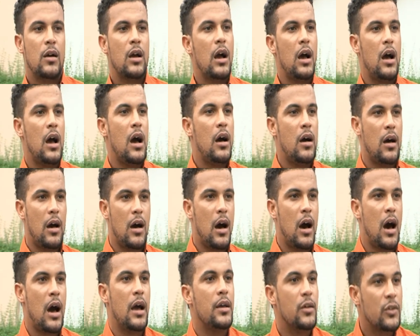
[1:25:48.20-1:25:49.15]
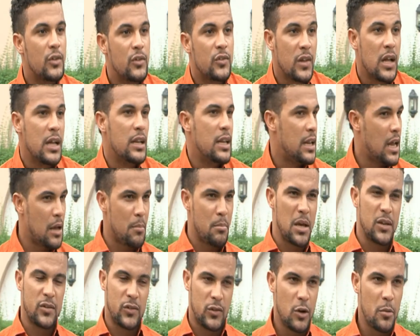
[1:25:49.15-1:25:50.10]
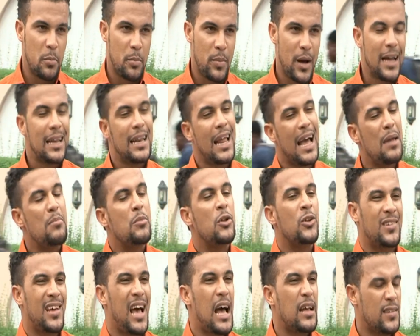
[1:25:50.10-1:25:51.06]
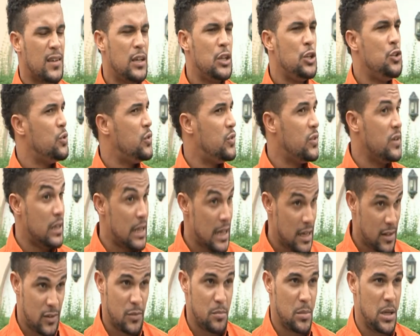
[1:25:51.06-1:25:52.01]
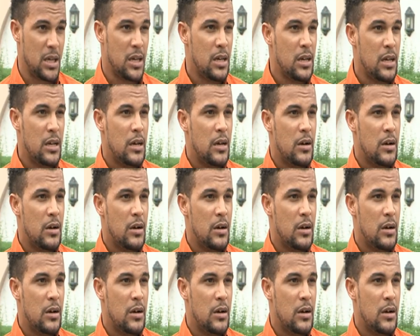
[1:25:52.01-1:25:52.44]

Look, I understand that I messed up. I'm not asking you to date me